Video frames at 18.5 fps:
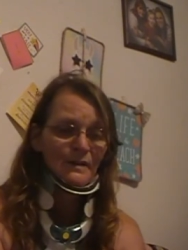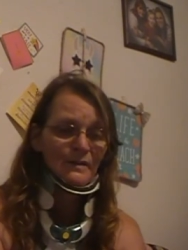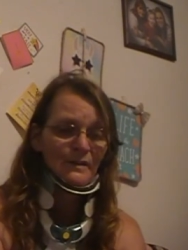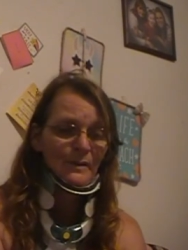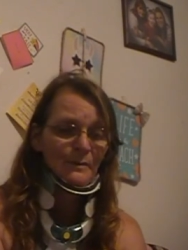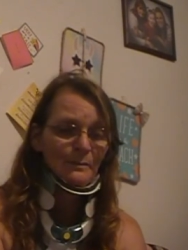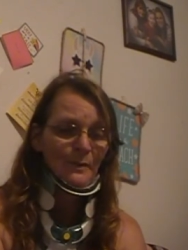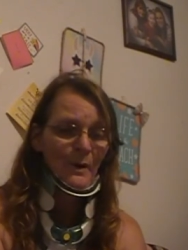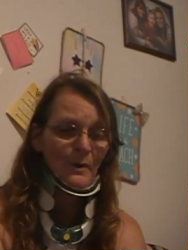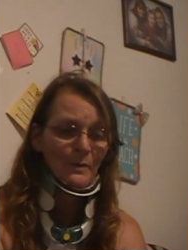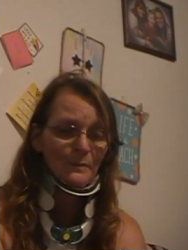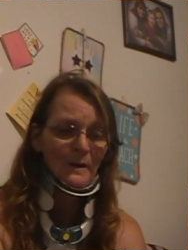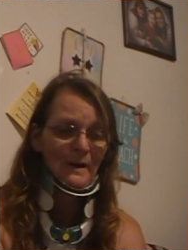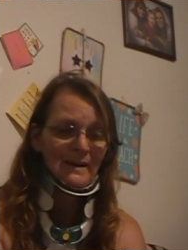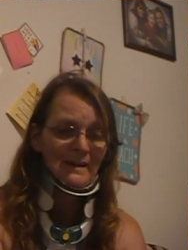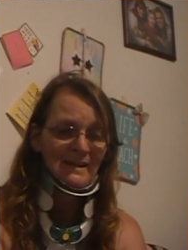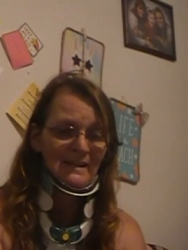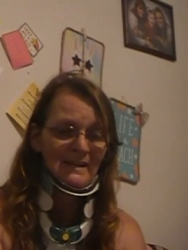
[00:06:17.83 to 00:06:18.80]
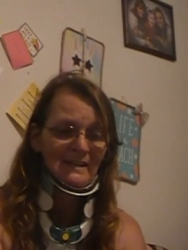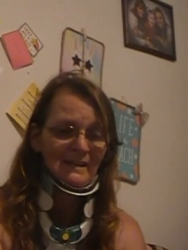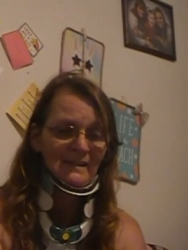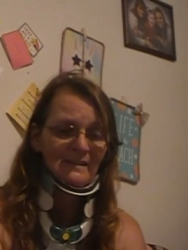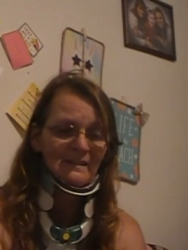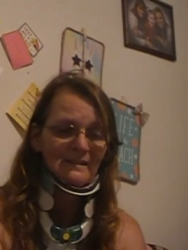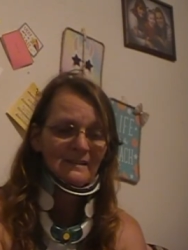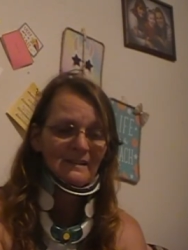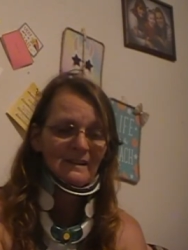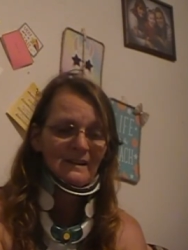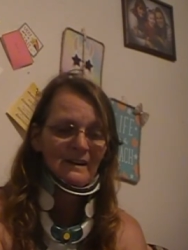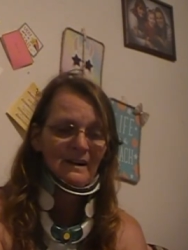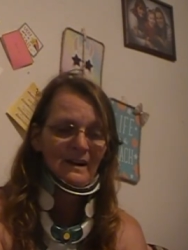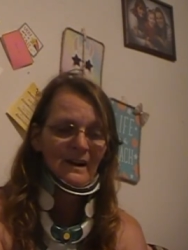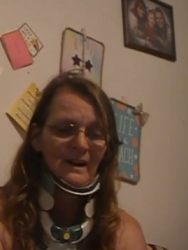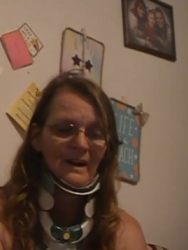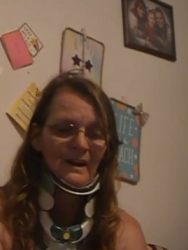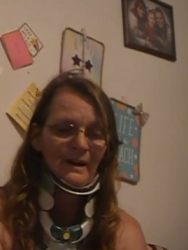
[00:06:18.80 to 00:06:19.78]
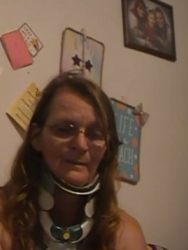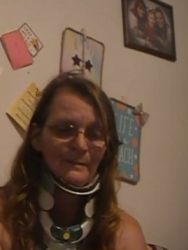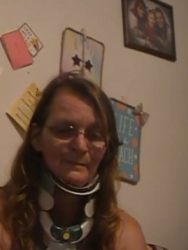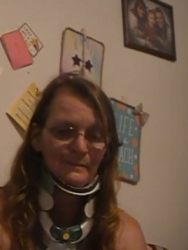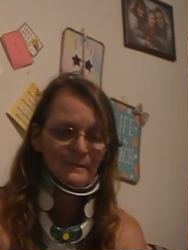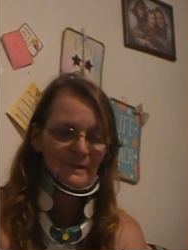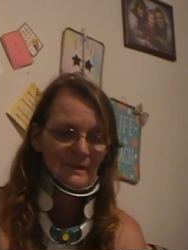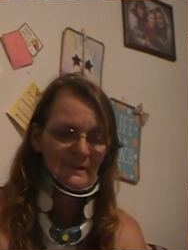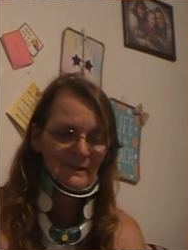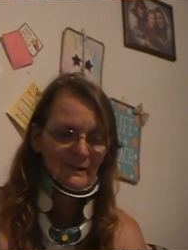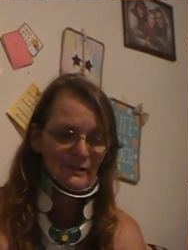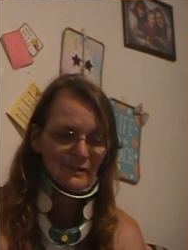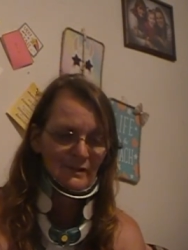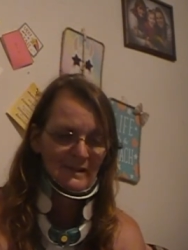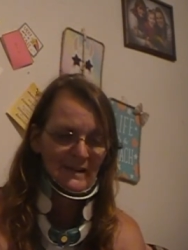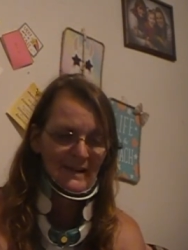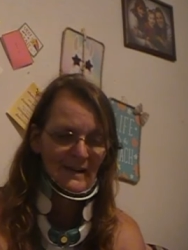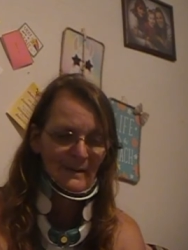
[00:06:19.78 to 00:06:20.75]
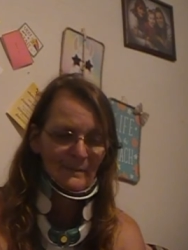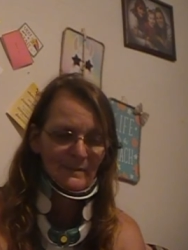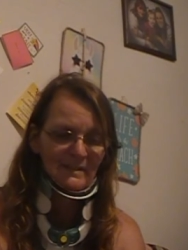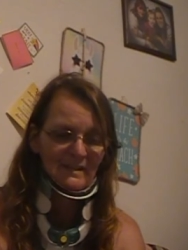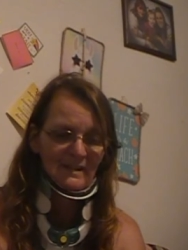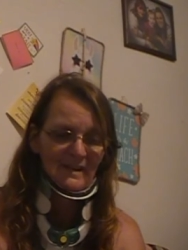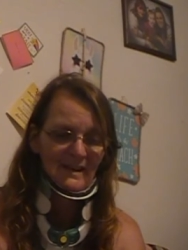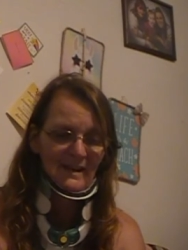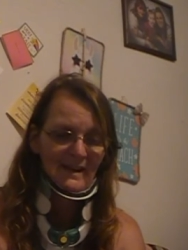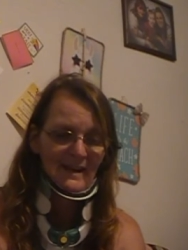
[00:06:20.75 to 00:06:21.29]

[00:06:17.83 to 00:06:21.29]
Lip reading: Bow Bunny clear stamps.